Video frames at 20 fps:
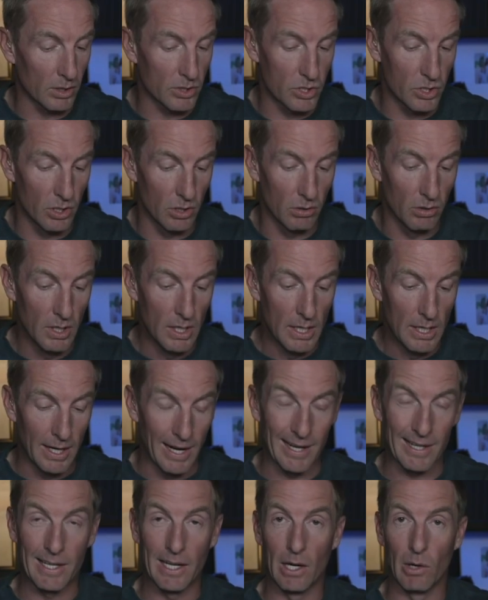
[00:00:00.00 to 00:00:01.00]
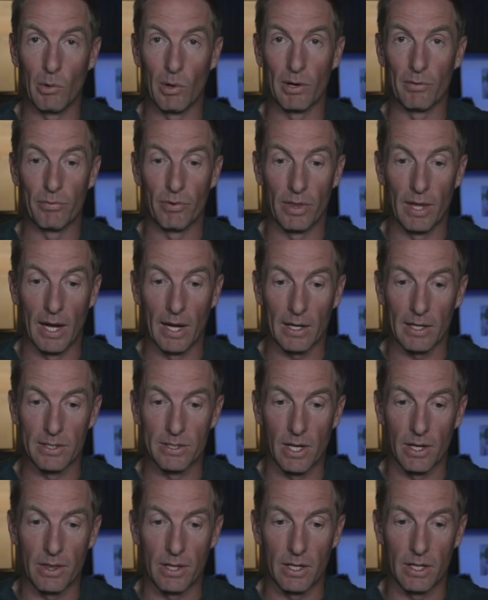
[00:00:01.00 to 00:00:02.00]
So I can't wait for that because
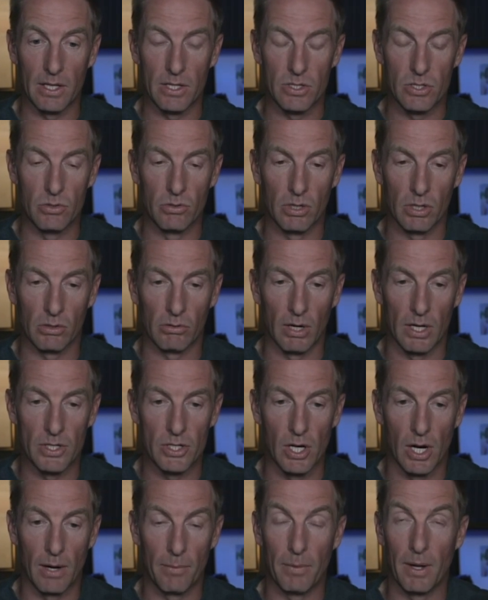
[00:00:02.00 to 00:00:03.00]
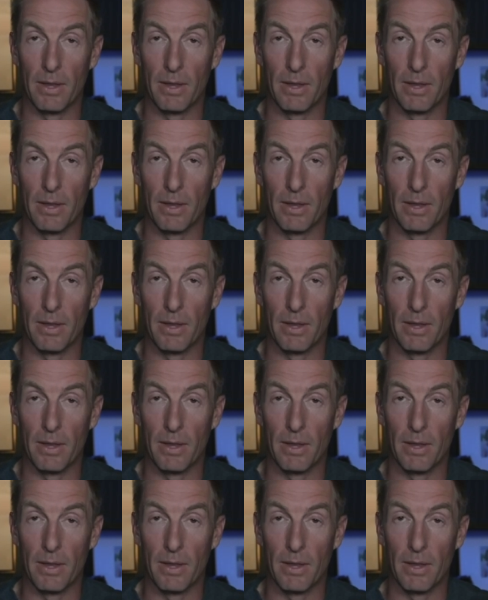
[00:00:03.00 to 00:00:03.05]
I think he's doing a great job.